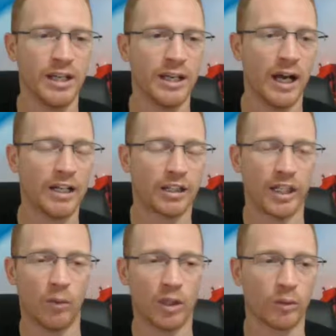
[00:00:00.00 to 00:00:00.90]
You're kind of
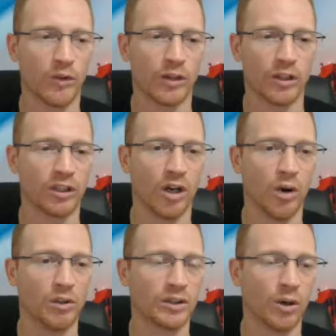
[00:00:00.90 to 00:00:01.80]
wondering where they're going to go.
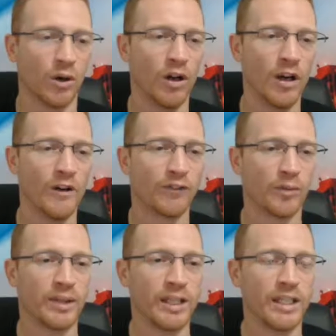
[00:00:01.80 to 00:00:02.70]
So for
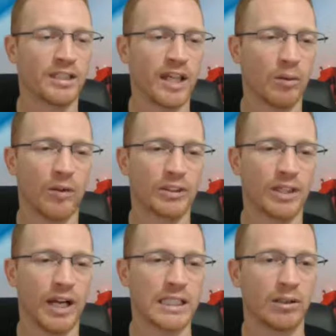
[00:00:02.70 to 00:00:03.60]
me, he's kind of one of those
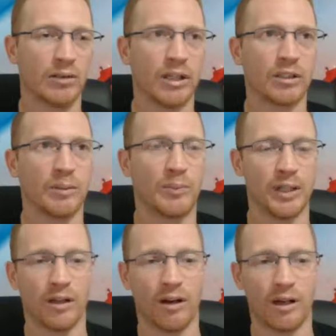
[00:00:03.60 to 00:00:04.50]
guys I don't looking to pick
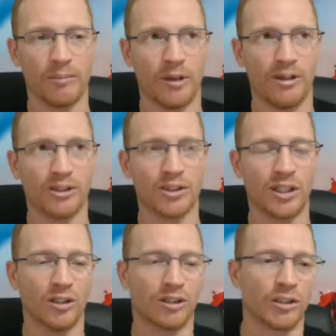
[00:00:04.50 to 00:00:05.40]
on him, also not
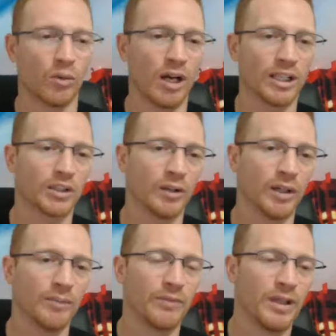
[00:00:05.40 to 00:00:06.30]
looking to roster
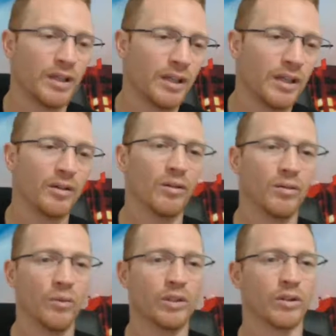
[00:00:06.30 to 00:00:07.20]
him.
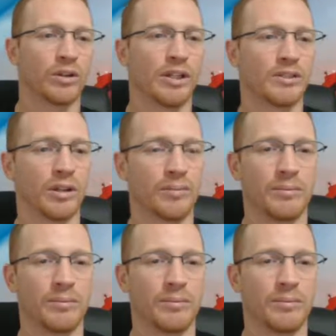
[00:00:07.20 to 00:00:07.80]
What are your thoughts on him?